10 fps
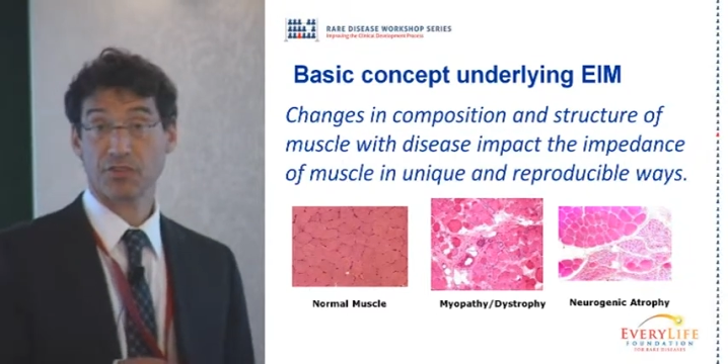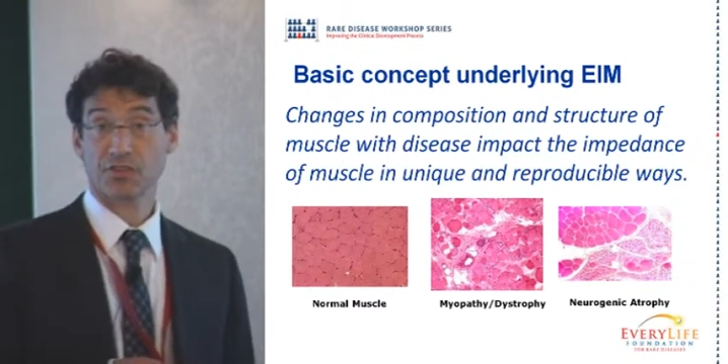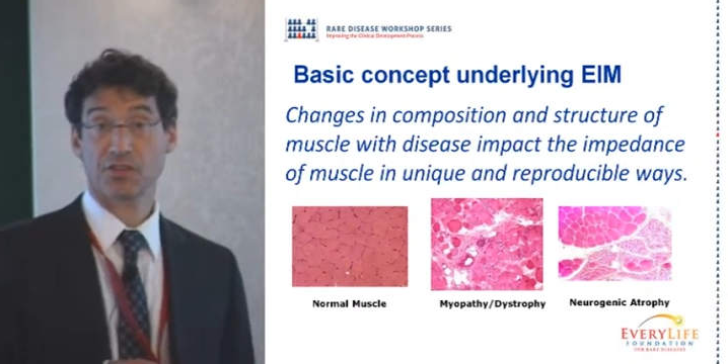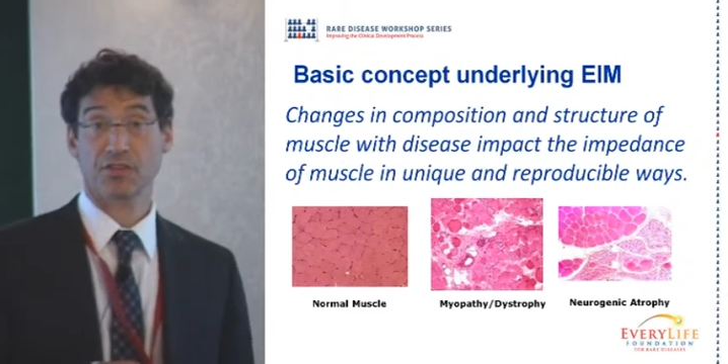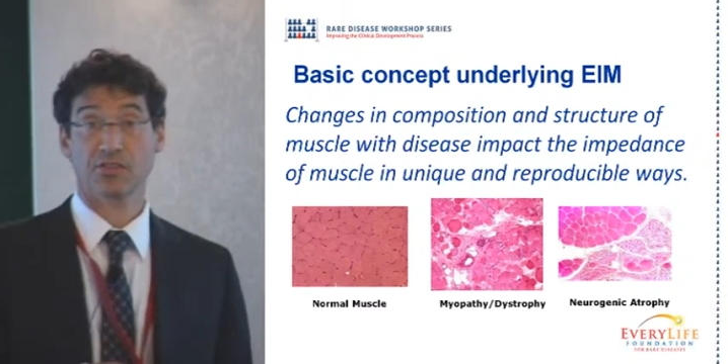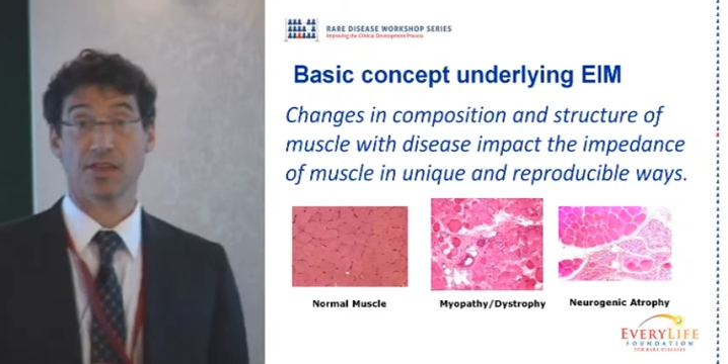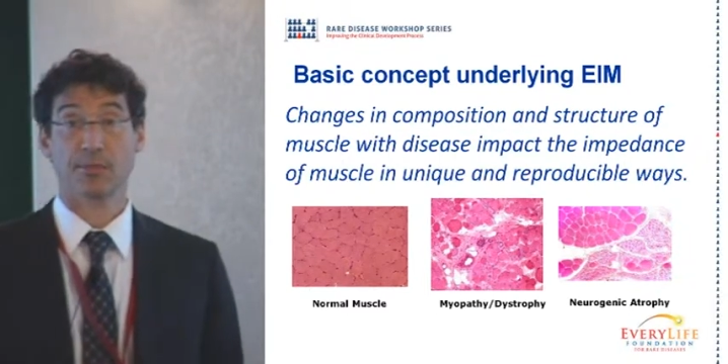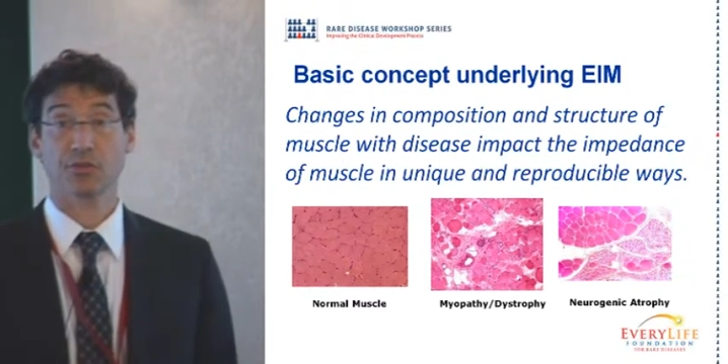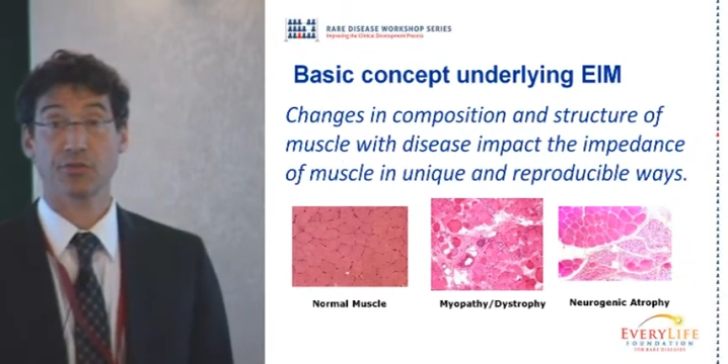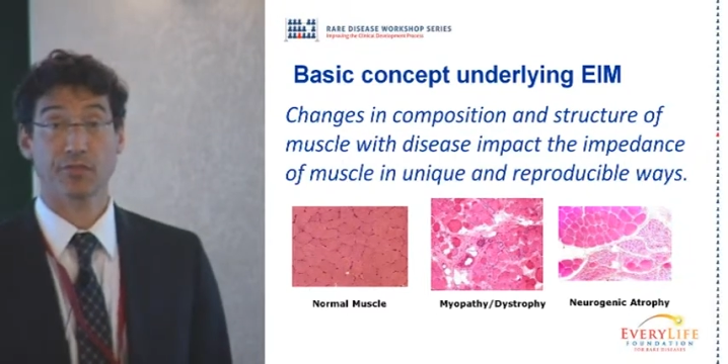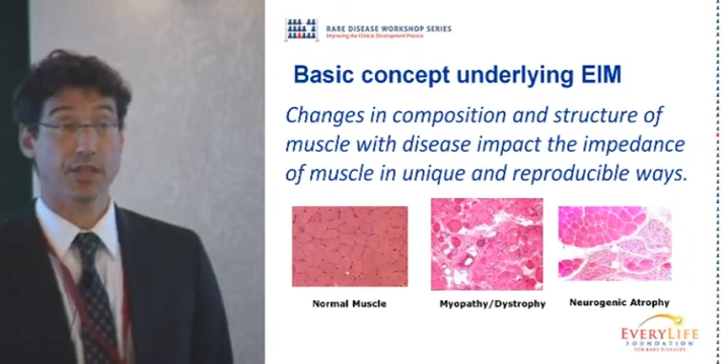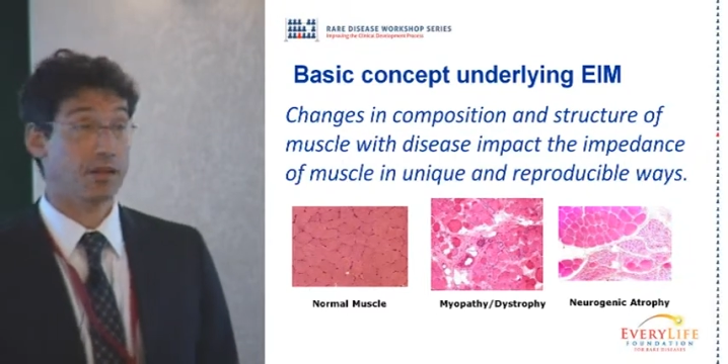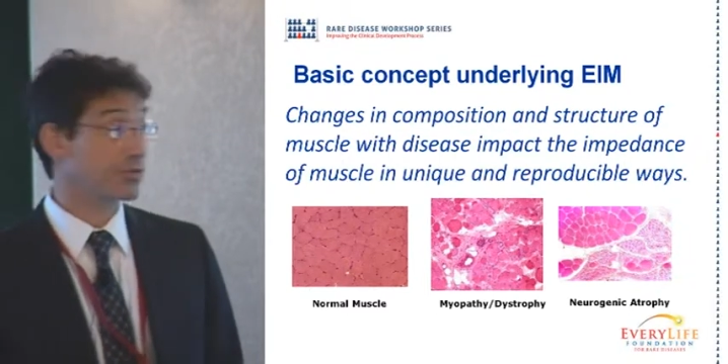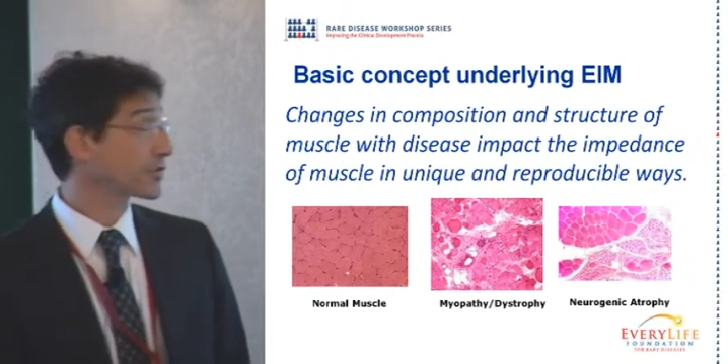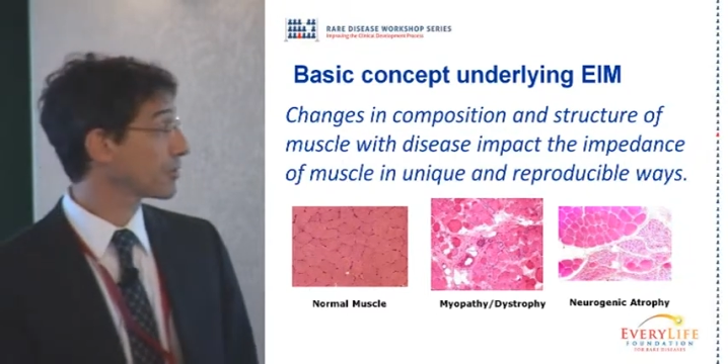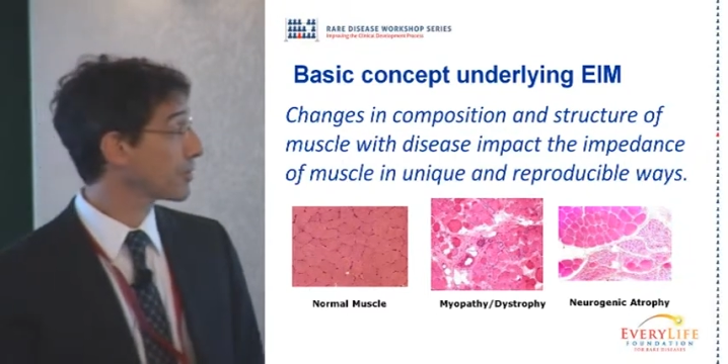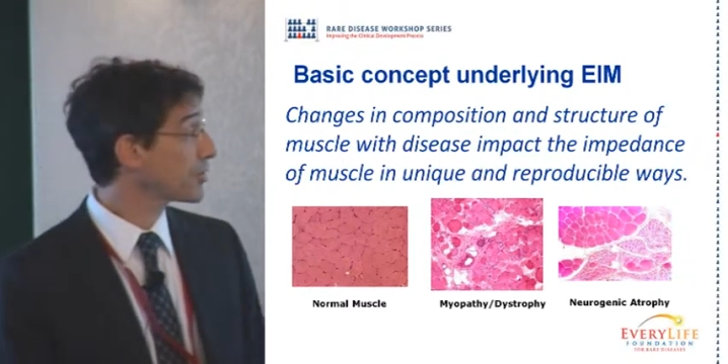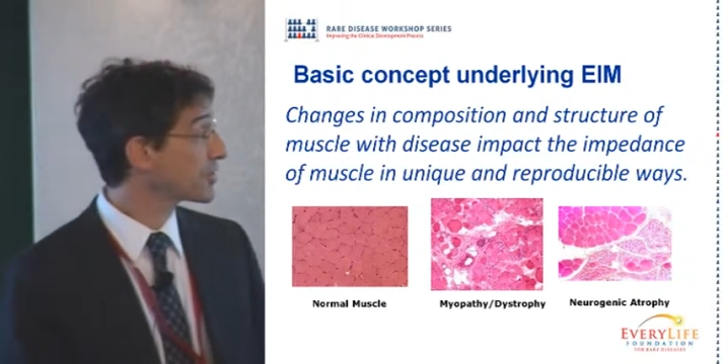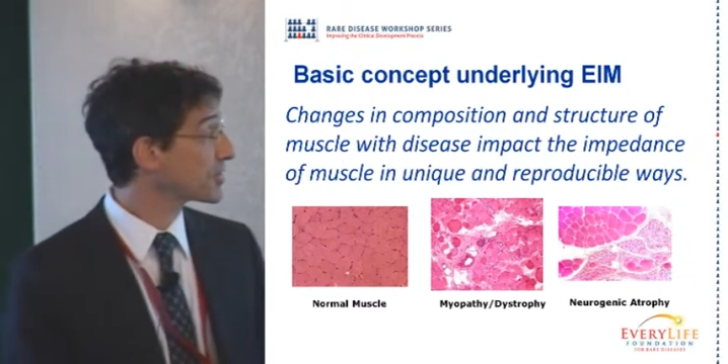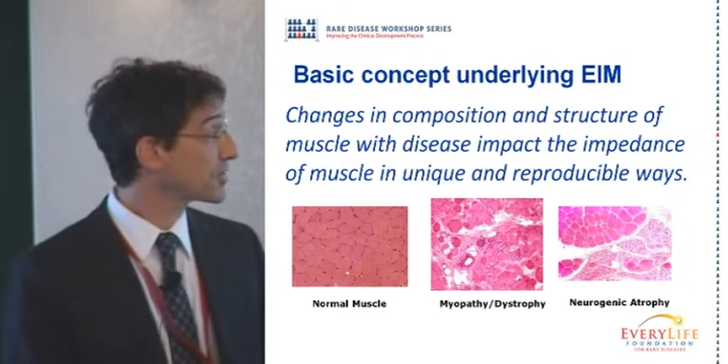such as amyotrophic lateral
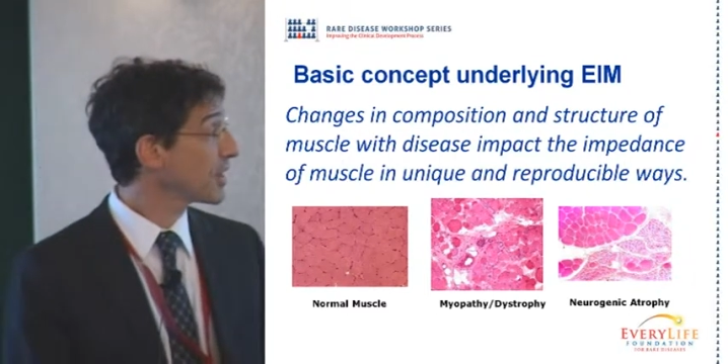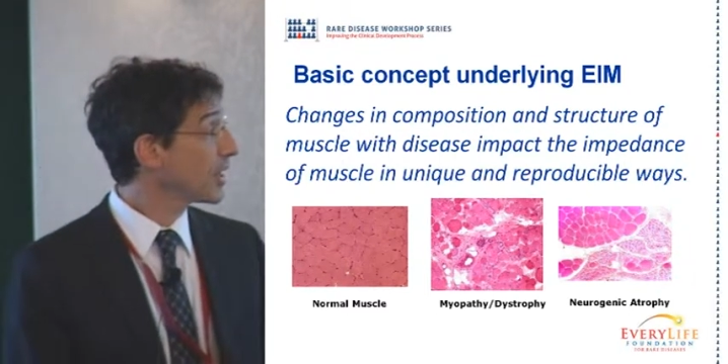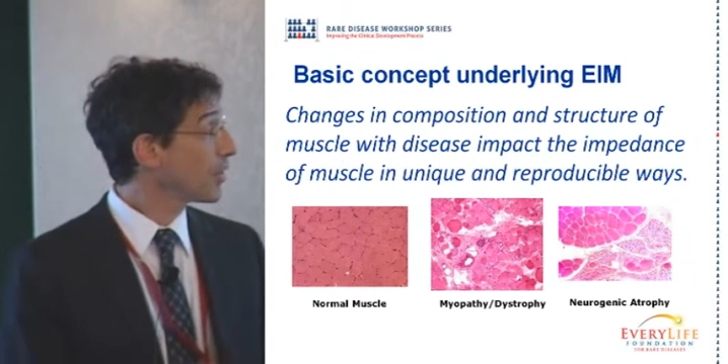sclerosis,